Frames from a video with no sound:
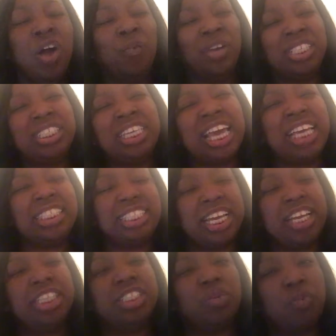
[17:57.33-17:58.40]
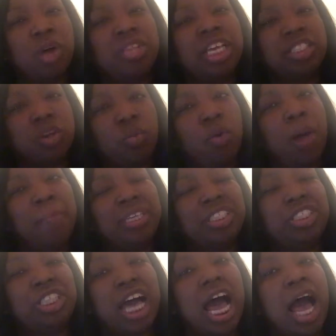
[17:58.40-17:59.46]
Which, yes, that's a
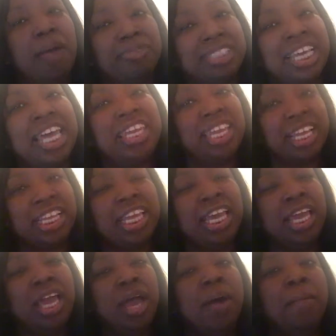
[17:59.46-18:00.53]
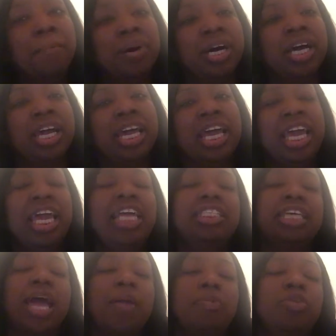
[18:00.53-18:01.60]
woman's job technically, but he's
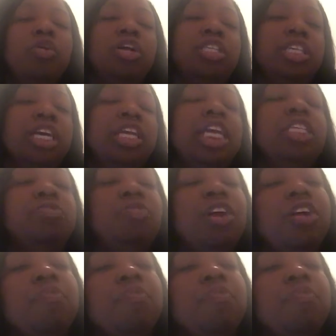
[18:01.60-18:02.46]
like, you can tell that he's very